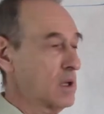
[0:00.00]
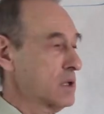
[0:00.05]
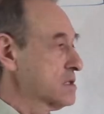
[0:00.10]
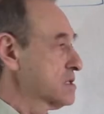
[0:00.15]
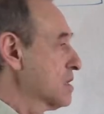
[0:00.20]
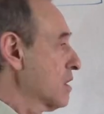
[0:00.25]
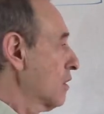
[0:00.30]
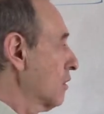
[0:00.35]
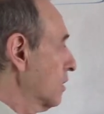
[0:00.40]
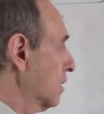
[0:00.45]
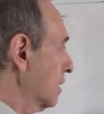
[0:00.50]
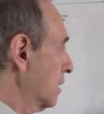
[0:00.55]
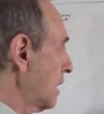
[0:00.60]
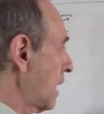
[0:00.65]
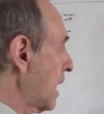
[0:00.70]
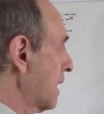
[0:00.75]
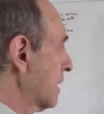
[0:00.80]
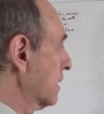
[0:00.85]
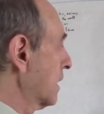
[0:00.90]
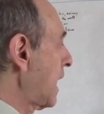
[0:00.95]
So
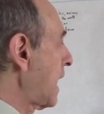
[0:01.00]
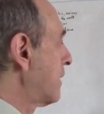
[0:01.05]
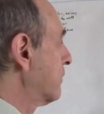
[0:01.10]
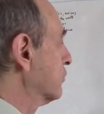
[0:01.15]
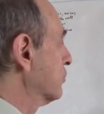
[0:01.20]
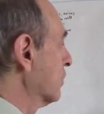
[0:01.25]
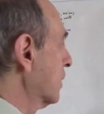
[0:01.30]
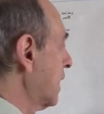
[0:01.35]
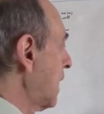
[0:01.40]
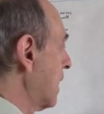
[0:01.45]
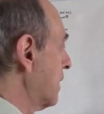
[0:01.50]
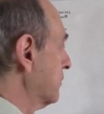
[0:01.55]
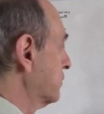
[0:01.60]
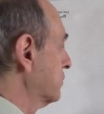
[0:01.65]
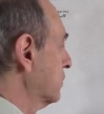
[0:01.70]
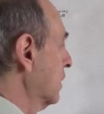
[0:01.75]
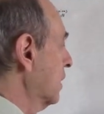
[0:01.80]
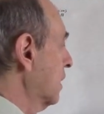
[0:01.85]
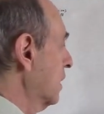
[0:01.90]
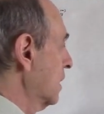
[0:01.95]
I have to have
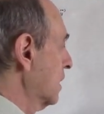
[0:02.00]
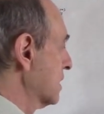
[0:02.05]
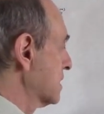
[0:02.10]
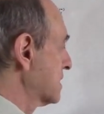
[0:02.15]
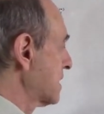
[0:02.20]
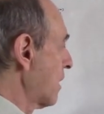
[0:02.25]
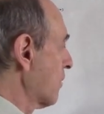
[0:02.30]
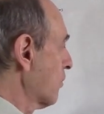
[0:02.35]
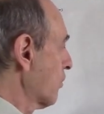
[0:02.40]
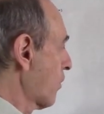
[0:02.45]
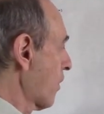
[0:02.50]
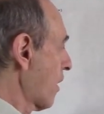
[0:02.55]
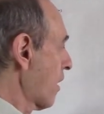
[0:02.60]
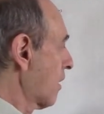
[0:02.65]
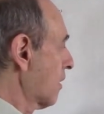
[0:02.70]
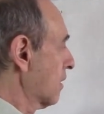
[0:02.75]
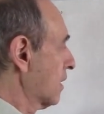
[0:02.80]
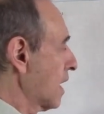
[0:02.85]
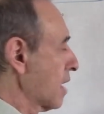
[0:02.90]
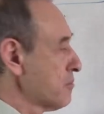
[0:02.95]

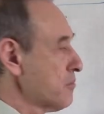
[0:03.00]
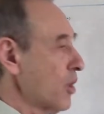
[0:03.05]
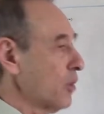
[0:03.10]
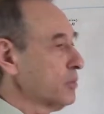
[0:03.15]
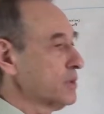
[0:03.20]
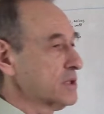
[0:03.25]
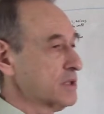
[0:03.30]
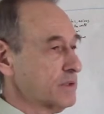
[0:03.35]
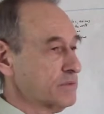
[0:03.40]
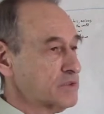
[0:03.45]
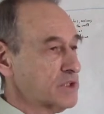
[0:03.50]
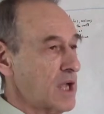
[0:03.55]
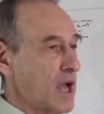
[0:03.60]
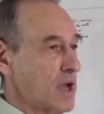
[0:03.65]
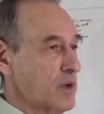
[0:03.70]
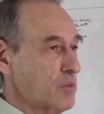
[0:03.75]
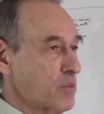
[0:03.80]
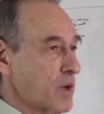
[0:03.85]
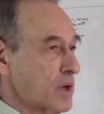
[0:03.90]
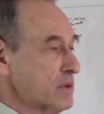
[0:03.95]
somewhere a moment of
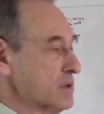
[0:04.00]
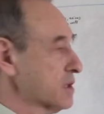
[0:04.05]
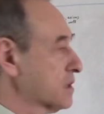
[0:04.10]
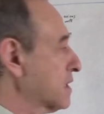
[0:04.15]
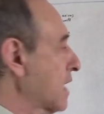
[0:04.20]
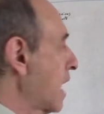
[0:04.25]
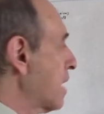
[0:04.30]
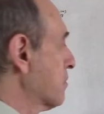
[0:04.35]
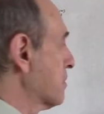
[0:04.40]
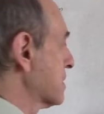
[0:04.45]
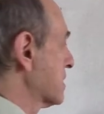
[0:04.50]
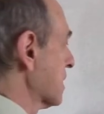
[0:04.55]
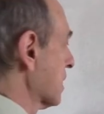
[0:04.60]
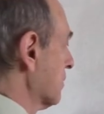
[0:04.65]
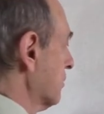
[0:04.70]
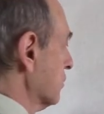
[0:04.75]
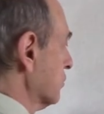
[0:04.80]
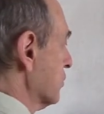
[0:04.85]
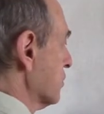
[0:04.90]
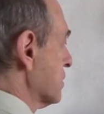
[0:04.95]
time where the time is
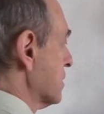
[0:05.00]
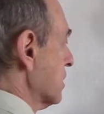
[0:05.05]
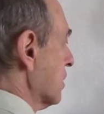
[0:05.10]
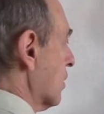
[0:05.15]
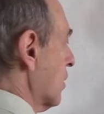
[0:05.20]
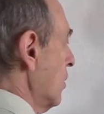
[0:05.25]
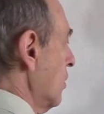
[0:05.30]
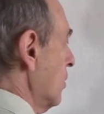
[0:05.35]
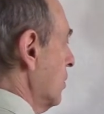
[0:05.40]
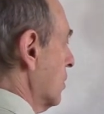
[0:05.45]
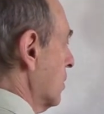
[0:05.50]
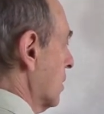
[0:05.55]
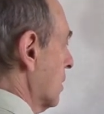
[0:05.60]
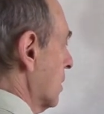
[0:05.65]
equal to 0,